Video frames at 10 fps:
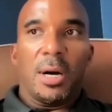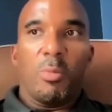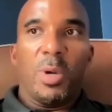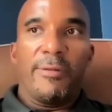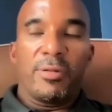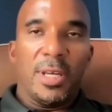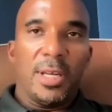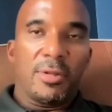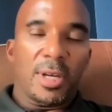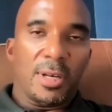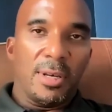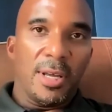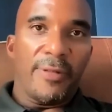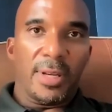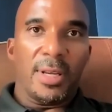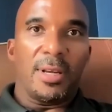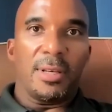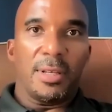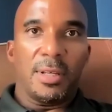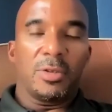we've seen
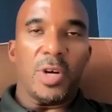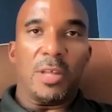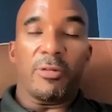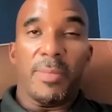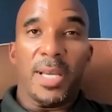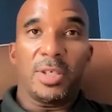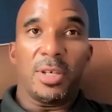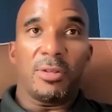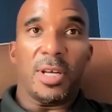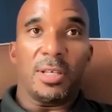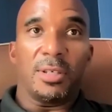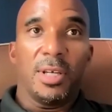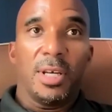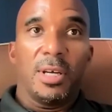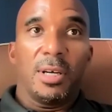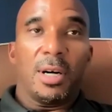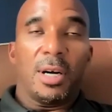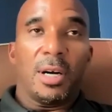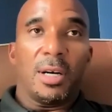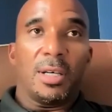significant transformations in
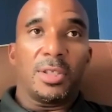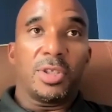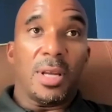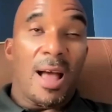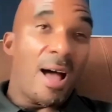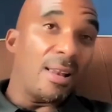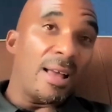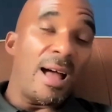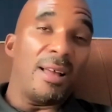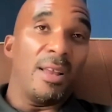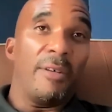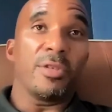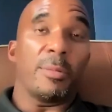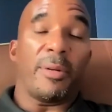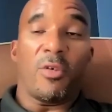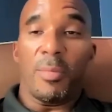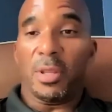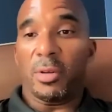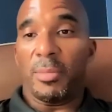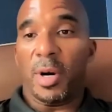high levels of
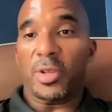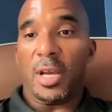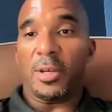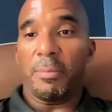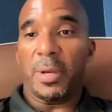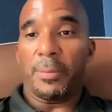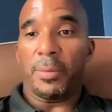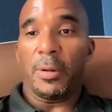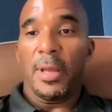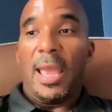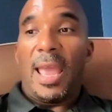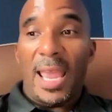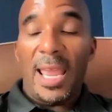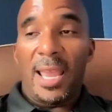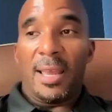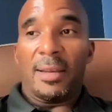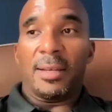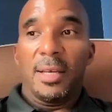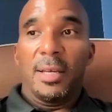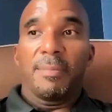performance amongst our young people,
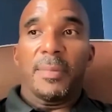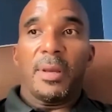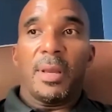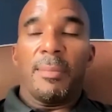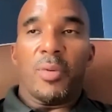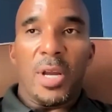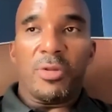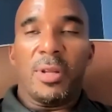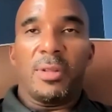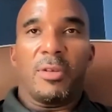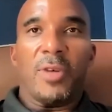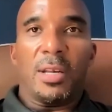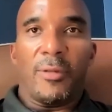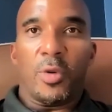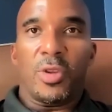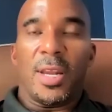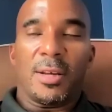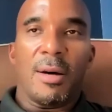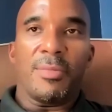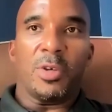and embracing the great diversity
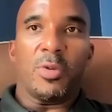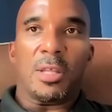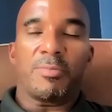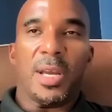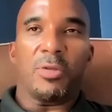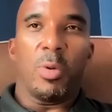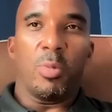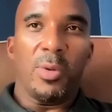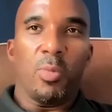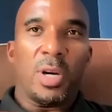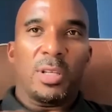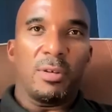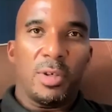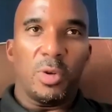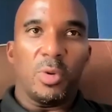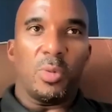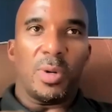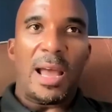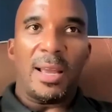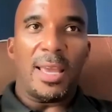that comes into our space. What we wanted to do
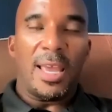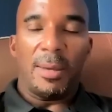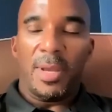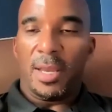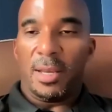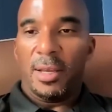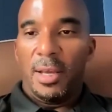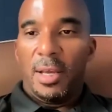when I came in